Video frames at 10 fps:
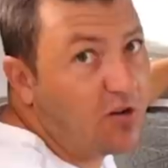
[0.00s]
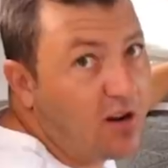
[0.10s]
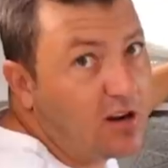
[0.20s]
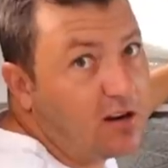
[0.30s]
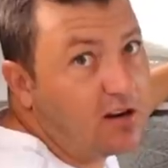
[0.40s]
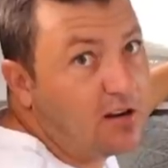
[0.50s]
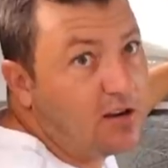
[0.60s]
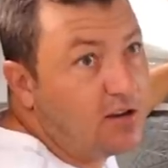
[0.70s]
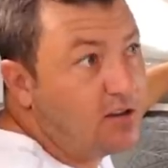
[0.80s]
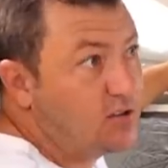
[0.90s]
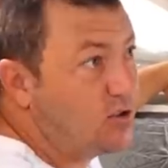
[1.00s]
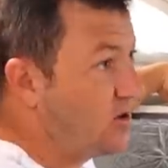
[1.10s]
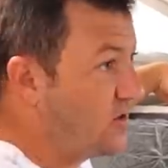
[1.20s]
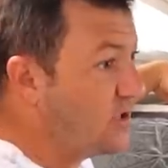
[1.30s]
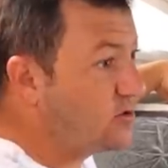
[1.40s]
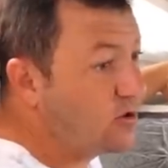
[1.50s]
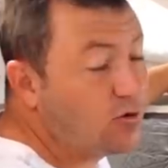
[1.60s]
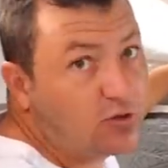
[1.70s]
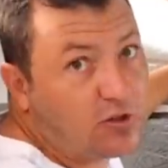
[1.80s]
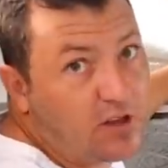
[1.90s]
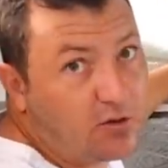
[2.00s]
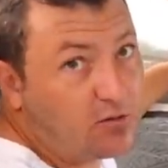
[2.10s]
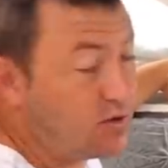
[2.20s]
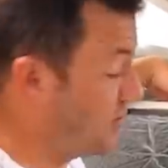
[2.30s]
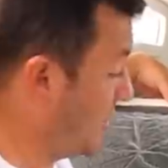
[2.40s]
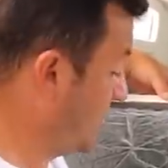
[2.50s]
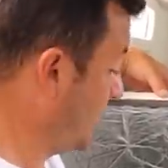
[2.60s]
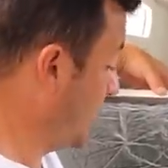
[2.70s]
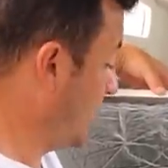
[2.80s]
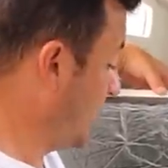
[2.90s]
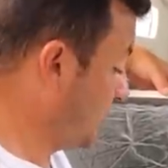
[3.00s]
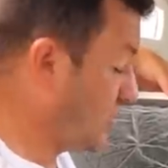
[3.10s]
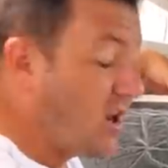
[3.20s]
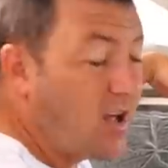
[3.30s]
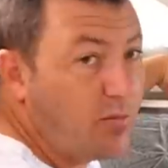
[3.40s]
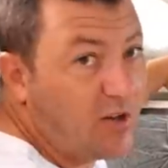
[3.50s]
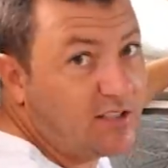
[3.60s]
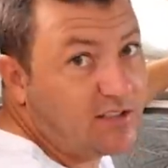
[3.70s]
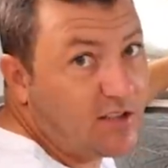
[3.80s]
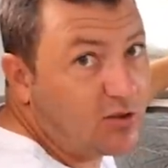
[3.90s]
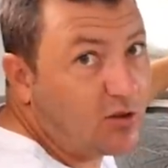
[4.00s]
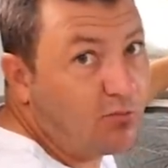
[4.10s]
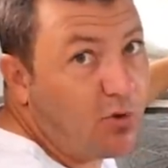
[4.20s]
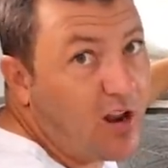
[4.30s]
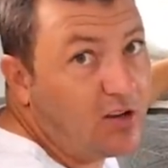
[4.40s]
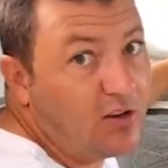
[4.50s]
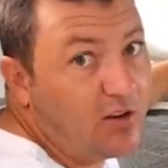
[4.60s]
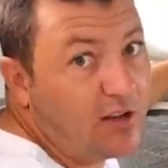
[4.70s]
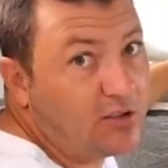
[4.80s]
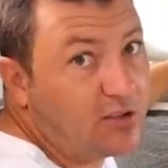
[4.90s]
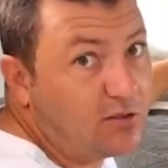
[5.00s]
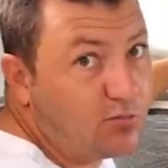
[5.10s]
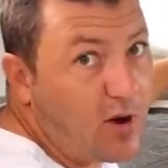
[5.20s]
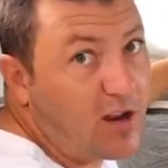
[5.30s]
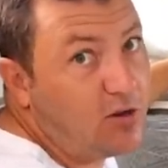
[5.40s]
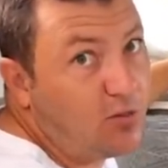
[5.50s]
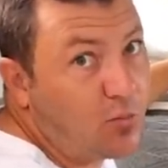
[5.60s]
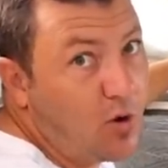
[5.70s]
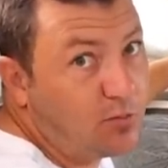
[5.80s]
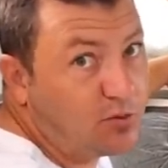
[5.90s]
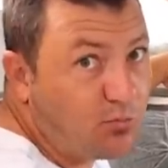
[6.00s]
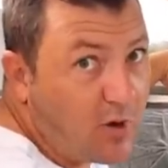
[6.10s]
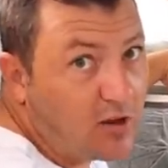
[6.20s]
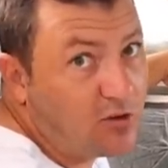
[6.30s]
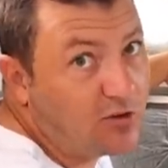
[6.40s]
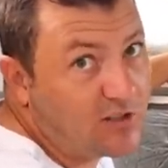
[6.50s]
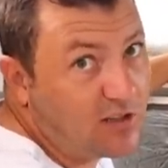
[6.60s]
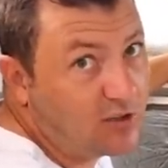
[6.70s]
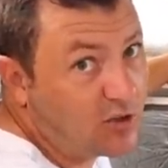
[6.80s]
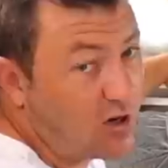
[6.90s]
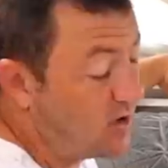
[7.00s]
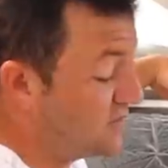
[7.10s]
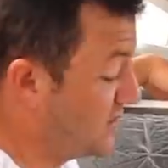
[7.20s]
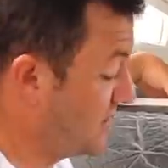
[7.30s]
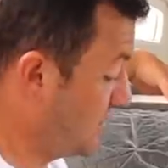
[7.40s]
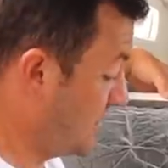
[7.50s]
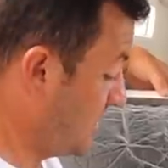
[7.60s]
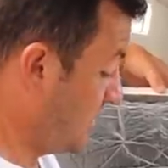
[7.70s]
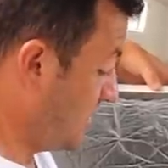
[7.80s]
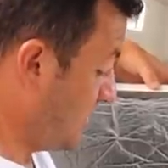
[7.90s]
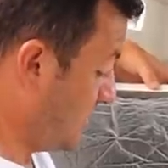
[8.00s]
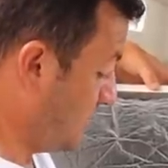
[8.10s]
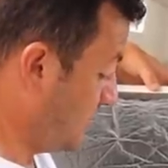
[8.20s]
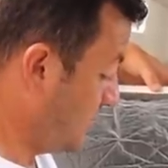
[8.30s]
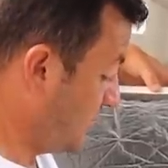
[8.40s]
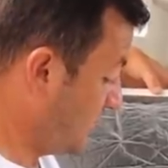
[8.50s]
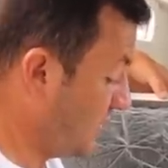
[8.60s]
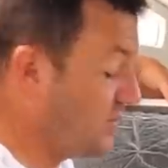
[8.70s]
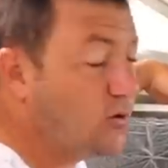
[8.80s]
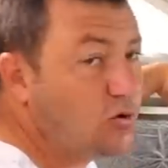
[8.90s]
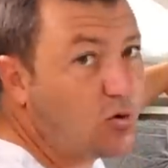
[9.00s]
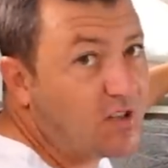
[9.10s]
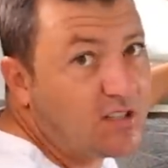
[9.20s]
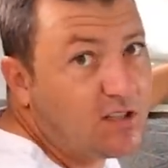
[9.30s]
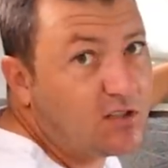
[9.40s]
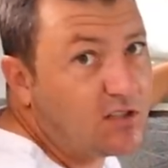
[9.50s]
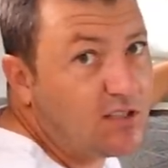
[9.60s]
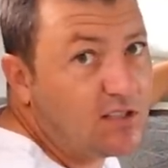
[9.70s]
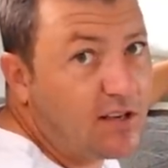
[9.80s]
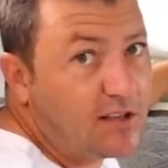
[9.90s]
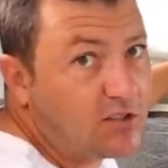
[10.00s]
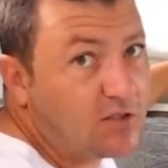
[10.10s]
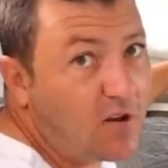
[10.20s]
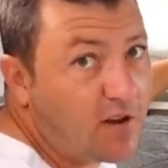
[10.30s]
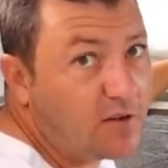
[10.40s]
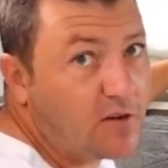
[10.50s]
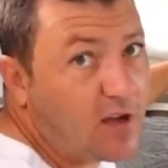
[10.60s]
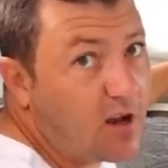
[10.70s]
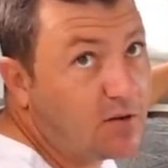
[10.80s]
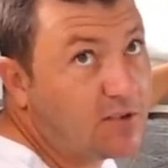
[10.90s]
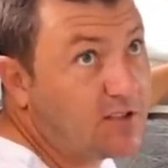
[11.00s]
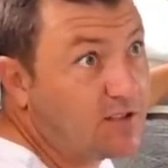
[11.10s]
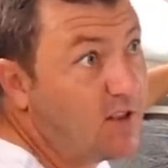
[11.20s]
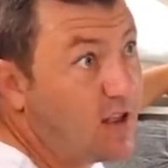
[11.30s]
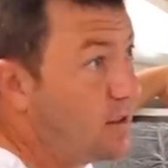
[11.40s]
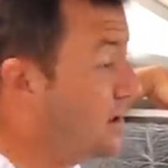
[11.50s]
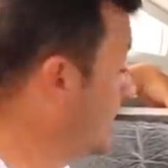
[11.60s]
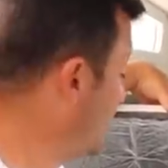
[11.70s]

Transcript: run in. So that's what you're also getting with this boat, is reliability, that you've got brand new engines, brand new props, brand new sail drives. If you're talking sensor diesel engines, 500 hours is nothing.